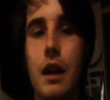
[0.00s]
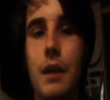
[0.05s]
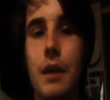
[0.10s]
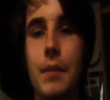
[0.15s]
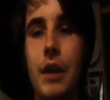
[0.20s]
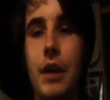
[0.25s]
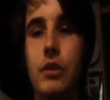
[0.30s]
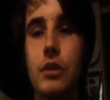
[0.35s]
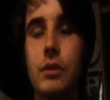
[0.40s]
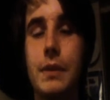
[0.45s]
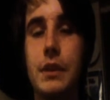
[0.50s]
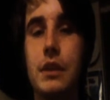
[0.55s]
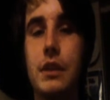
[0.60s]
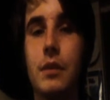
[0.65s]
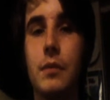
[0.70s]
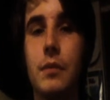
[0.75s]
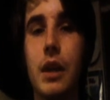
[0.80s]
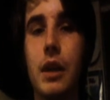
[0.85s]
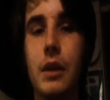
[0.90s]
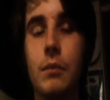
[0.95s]
about to be
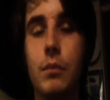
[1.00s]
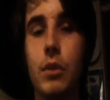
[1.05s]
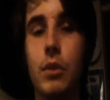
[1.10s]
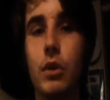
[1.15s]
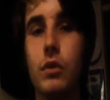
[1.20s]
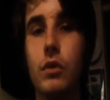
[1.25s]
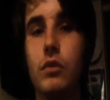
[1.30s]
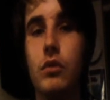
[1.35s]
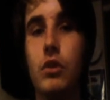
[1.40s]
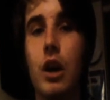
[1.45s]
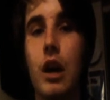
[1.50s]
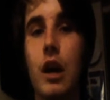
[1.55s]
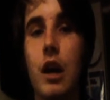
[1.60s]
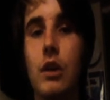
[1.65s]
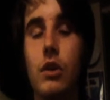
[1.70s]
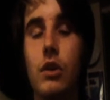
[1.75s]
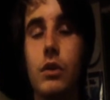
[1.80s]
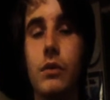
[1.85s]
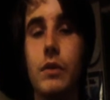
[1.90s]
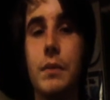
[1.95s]
some important
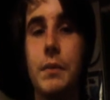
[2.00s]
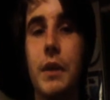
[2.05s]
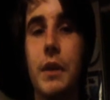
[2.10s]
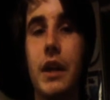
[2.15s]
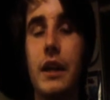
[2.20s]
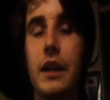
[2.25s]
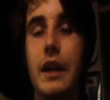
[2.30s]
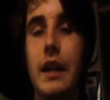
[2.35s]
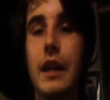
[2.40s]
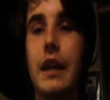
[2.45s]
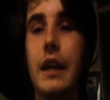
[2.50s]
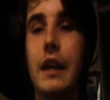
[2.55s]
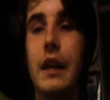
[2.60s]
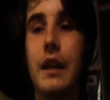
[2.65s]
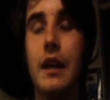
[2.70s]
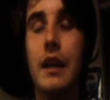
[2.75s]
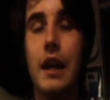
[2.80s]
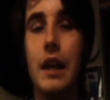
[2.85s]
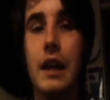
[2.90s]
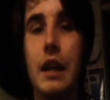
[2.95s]
dialogue we might hear,
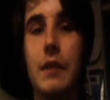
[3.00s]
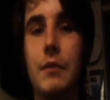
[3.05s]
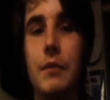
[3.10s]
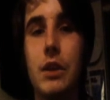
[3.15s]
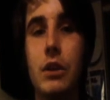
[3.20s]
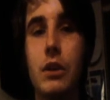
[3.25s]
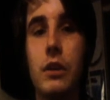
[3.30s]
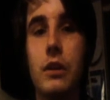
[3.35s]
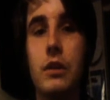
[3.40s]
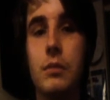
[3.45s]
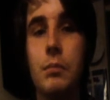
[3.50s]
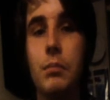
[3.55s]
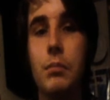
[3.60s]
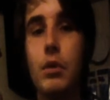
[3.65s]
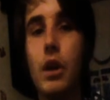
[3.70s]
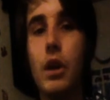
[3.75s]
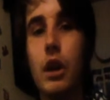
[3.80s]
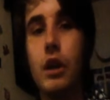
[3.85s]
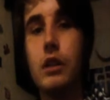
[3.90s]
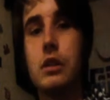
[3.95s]
and then we're going to
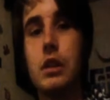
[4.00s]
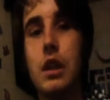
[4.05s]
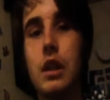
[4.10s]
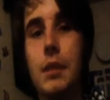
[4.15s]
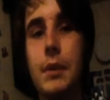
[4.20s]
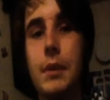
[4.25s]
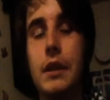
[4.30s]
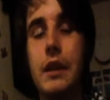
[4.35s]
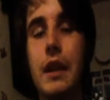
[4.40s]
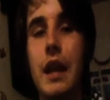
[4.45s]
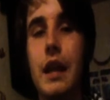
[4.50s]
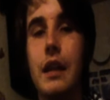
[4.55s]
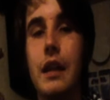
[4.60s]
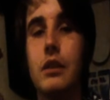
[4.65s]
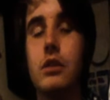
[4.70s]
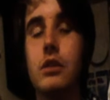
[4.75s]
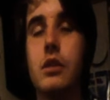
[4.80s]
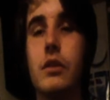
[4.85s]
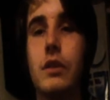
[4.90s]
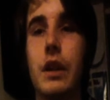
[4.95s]
blast up again,
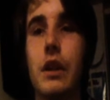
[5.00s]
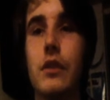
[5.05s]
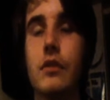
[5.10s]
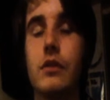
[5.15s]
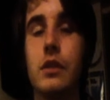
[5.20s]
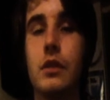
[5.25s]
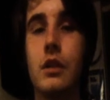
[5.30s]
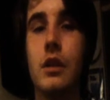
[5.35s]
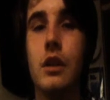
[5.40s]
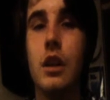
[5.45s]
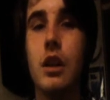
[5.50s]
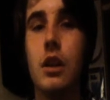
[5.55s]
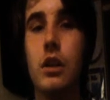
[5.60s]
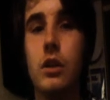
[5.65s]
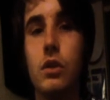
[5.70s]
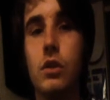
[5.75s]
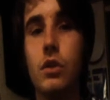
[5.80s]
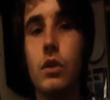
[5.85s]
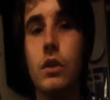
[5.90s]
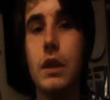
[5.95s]
so we have to
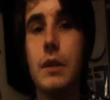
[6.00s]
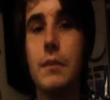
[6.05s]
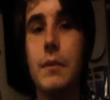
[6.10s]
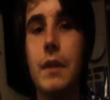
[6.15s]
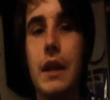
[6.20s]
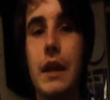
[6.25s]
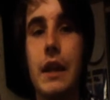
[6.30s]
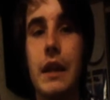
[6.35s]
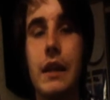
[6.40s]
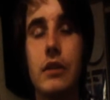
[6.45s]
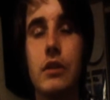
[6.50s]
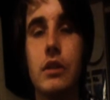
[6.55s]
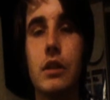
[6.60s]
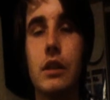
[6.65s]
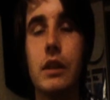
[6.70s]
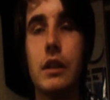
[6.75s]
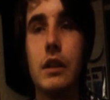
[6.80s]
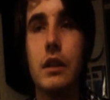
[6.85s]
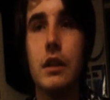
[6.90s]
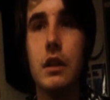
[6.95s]
annoy me. It's
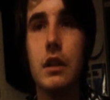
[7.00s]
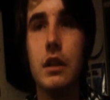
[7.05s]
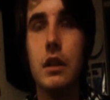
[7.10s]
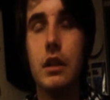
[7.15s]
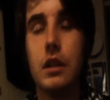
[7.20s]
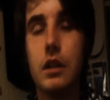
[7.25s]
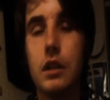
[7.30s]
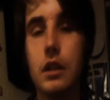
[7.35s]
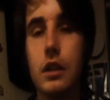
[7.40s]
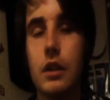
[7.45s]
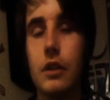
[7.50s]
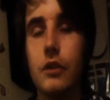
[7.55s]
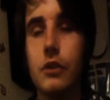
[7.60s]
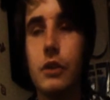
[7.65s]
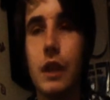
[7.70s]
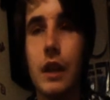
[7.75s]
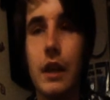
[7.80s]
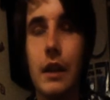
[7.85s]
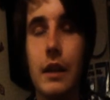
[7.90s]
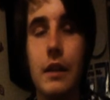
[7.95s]
like, oh, I was
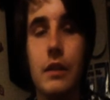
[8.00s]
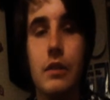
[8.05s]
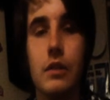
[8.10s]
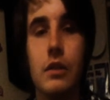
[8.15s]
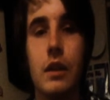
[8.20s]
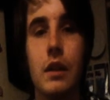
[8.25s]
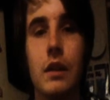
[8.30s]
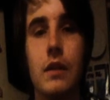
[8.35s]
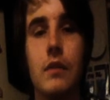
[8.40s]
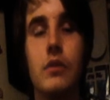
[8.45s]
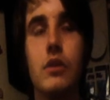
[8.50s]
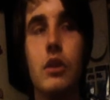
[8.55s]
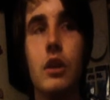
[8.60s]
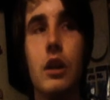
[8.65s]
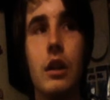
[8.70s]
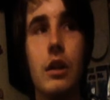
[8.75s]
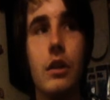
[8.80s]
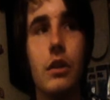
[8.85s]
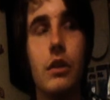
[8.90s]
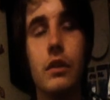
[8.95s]
getting into that
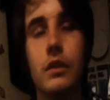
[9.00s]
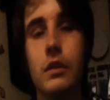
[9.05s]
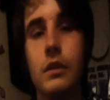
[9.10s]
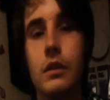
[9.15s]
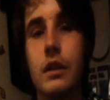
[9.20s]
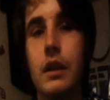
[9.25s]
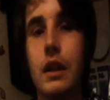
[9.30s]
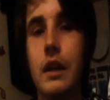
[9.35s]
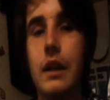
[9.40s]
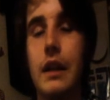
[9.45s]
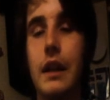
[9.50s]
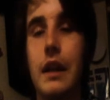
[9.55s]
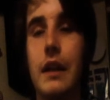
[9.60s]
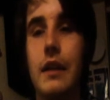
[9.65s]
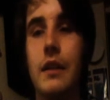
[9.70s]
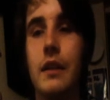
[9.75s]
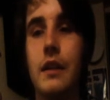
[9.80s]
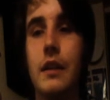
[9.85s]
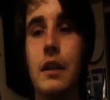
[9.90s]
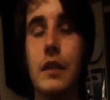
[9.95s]
dialogue and
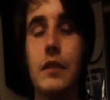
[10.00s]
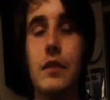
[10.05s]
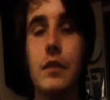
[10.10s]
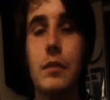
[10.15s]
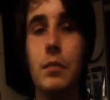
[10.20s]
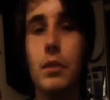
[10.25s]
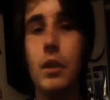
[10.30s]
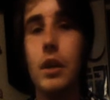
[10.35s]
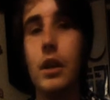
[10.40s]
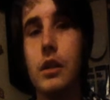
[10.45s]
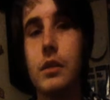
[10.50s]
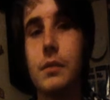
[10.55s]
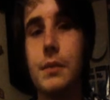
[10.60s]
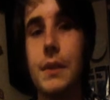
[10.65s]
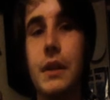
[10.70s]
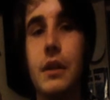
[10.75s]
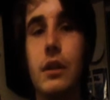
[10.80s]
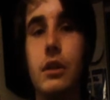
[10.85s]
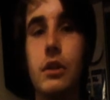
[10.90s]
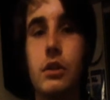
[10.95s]
then you have to blast me,
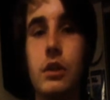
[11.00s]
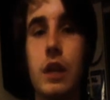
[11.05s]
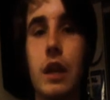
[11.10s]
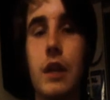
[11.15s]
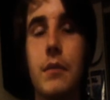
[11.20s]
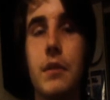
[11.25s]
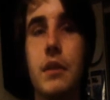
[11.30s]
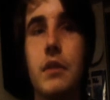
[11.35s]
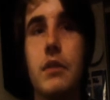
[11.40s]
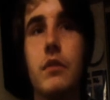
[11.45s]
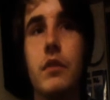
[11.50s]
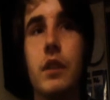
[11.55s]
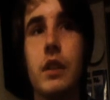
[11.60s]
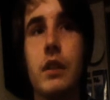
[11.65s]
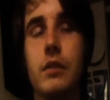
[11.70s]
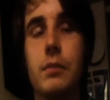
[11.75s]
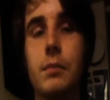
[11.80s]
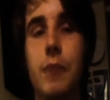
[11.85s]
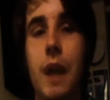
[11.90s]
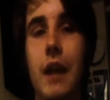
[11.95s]
distract me with
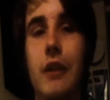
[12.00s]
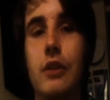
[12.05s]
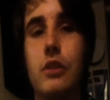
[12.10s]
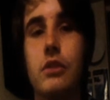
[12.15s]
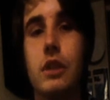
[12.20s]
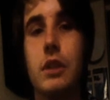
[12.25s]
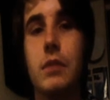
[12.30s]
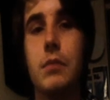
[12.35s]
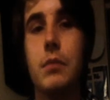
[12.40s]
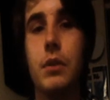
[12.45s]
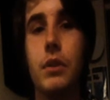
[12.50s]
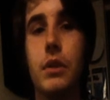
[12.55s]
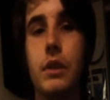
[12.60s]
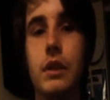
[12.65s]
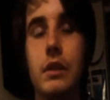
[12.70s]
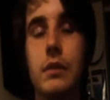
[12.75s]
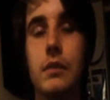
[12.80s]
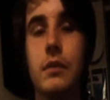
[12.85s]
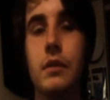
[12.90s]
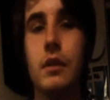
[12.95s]
like Backstreet
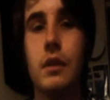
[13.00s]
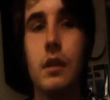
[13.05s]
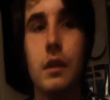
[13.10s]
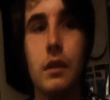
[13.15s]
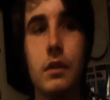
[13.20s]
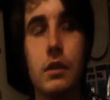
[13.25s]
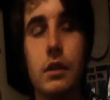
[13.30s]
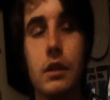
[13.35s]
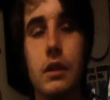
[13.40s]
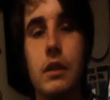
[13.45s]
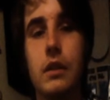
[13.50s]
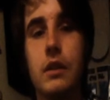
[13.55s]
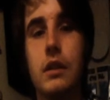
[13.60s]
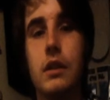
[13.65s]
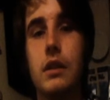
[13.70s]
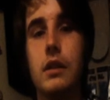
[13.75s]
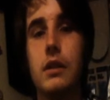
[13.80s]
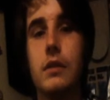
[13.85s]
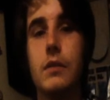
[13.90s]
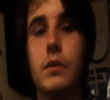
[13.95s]
Boys. It's like,
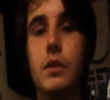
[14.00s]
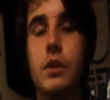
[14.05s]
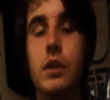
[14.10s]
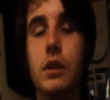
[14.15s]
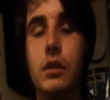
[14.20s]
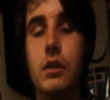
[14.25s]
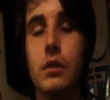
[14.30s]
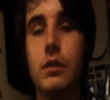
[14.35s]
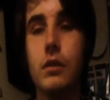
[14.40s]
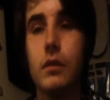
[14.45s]
oh, well you,